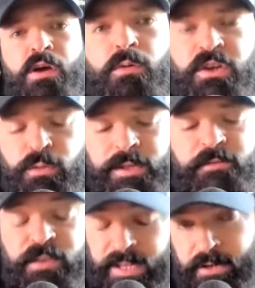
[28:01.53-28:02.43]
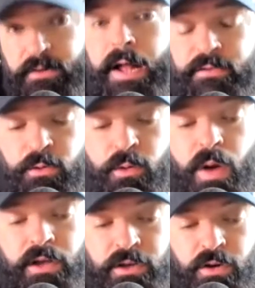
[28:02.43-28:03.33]
when you really feel like you're not doing
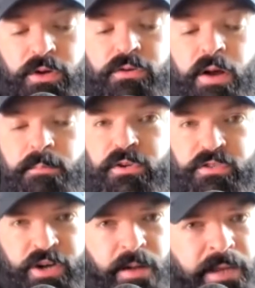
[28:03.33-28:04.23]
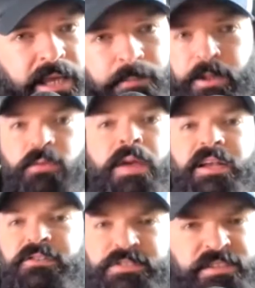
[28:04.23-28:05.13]
well, you know your numbers are coming in, but your
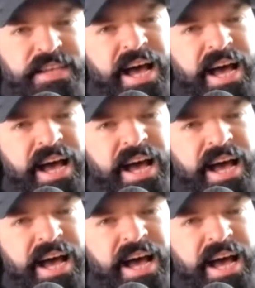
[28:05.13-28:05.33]
manager says,